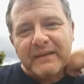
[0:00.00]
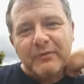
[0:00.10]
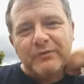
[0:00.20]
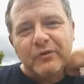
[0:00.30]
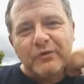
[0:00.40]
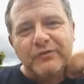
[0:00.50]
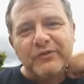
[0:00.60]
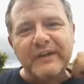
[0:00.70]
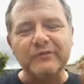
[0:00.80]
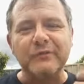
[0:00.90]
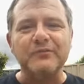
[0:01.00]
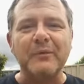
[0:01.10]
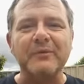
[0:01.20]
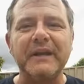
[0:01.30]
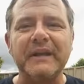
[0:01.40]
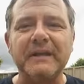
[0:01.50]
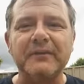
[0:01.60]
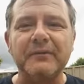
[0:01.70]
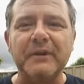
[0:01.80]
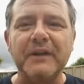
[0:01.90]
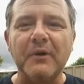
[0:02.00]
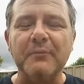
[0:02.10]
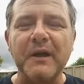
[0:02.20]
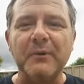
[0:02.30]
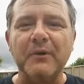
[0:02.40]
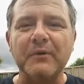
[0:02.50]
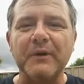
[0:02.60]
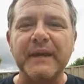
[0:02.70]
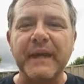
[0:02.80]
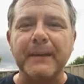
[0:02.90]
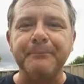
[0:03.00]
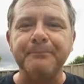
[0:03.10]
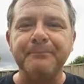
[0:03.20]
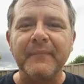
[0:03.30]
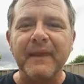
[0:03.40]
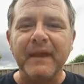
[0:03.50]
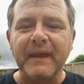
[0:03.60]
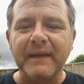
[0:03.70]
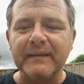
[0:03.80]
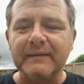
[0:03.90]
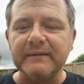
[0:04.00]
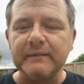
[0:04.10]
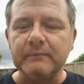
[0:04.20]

There was lots of tears from some of the some of the young people who were there. And